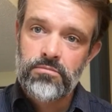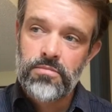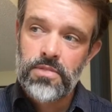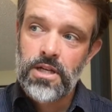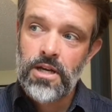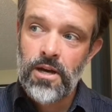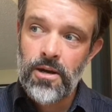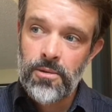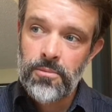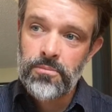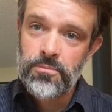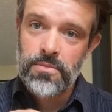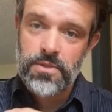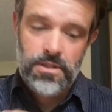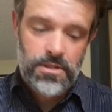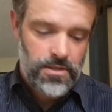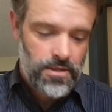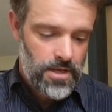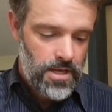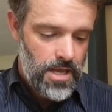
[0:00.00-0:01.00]

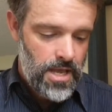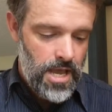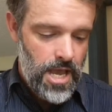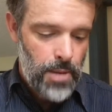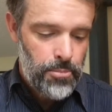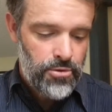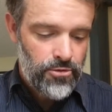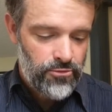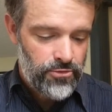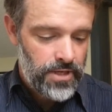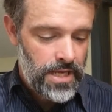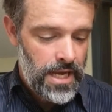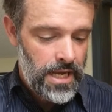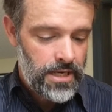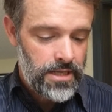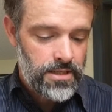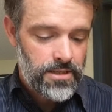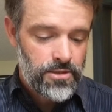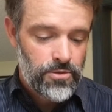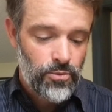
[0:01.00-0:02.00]
comes
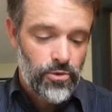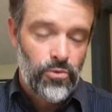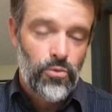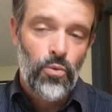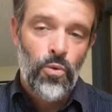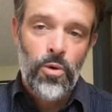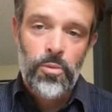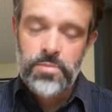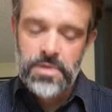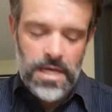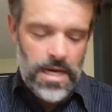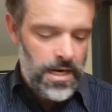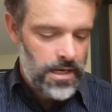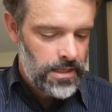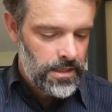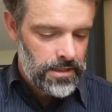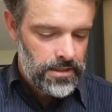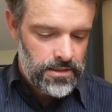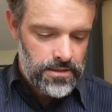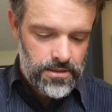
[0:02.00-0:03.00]
Epaphroditus with warm
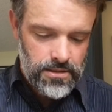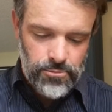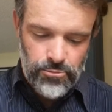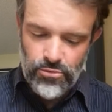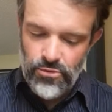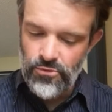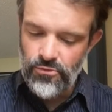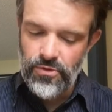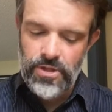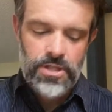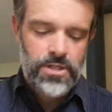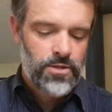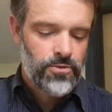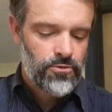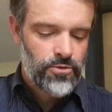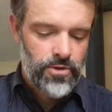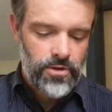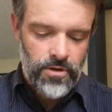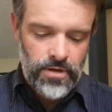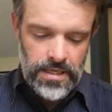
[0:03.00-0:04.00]
tidings, provision
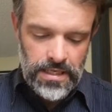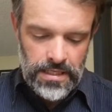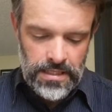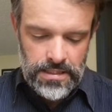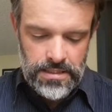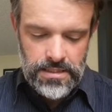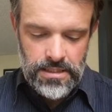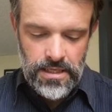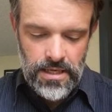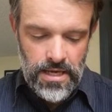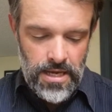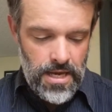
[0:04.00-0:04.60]
for their needs,